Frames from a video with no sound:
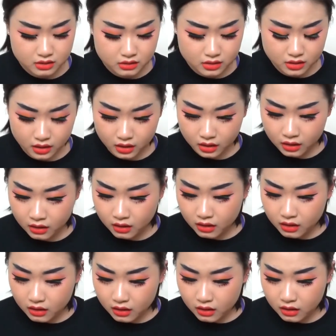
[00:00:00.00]

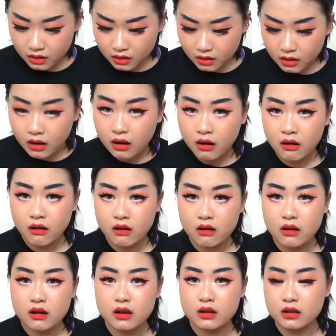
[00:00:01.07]

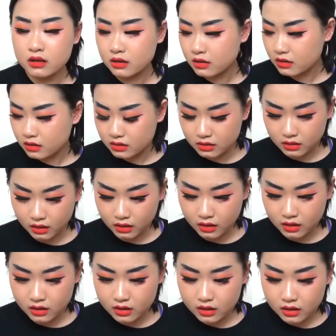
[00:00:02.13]

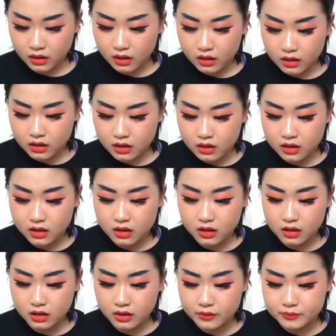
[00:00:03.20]

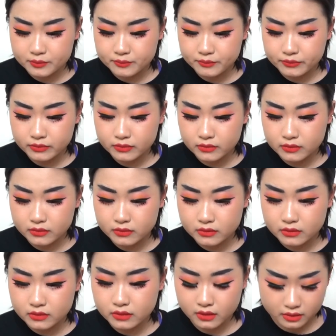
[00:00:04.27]

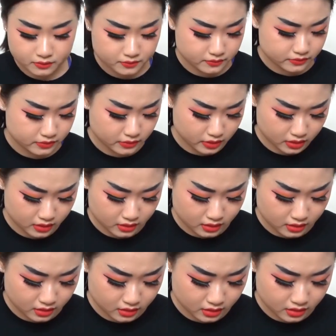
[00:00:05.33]

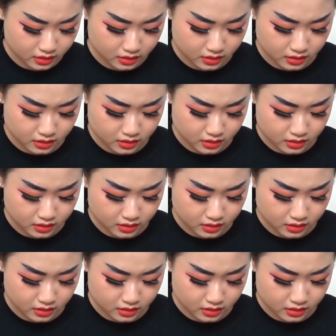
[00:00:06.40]
No one is speaking in this clip.